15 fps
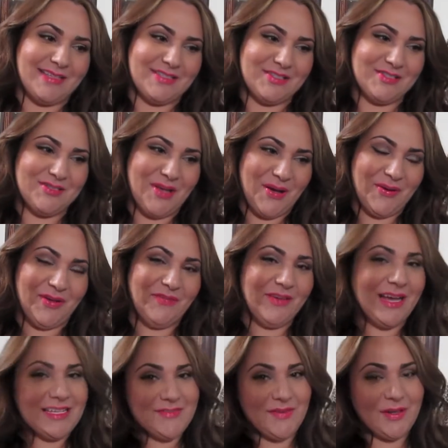So if you
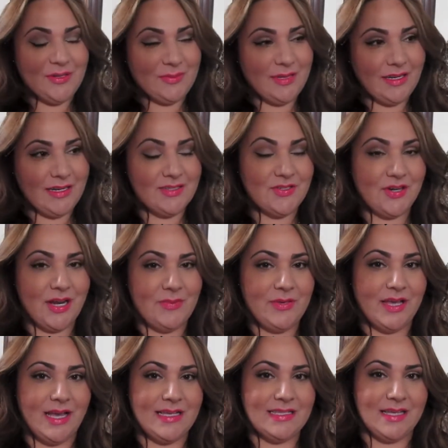guys follow me on Instagram, you
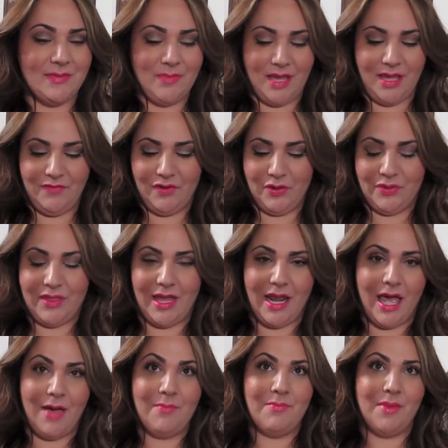guys may have known that
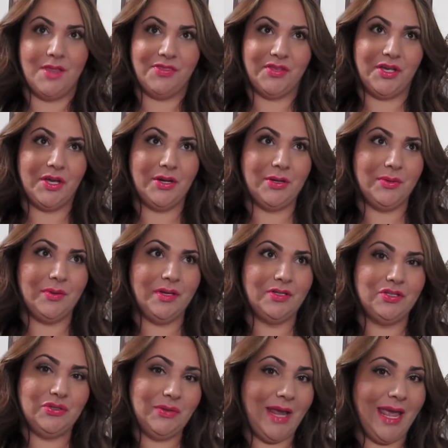a month ago
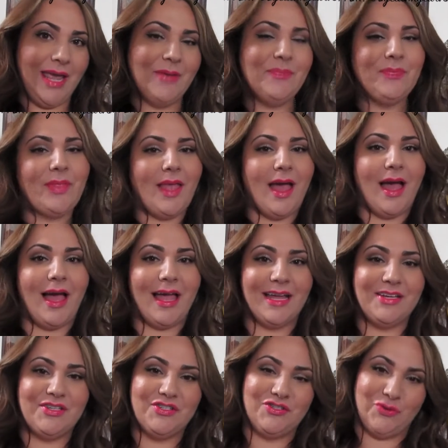today
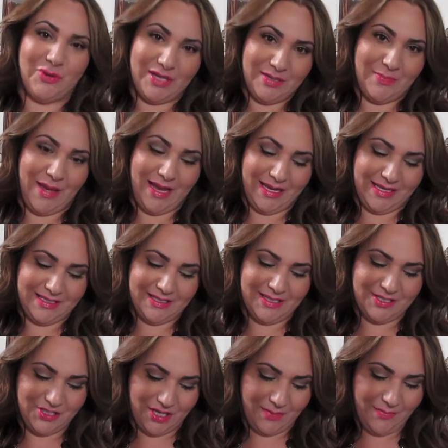I joined back into
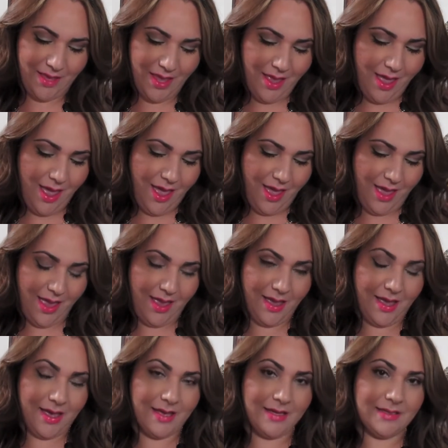the gym,
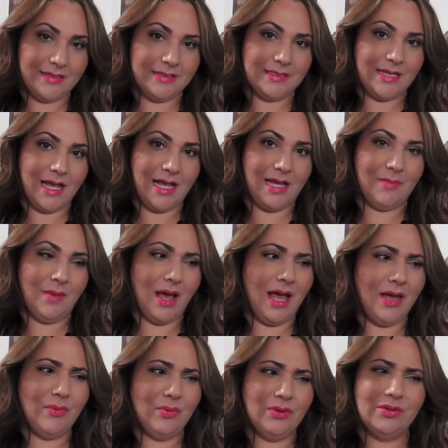and
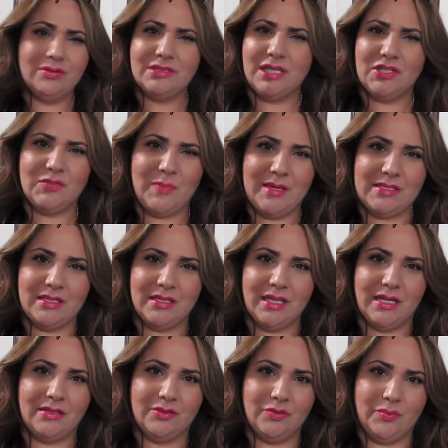I will touch base on
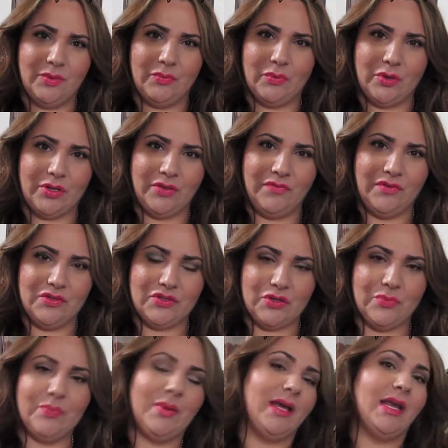that a little bit more in the
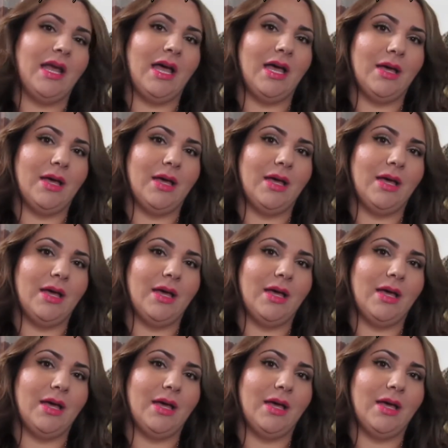future, but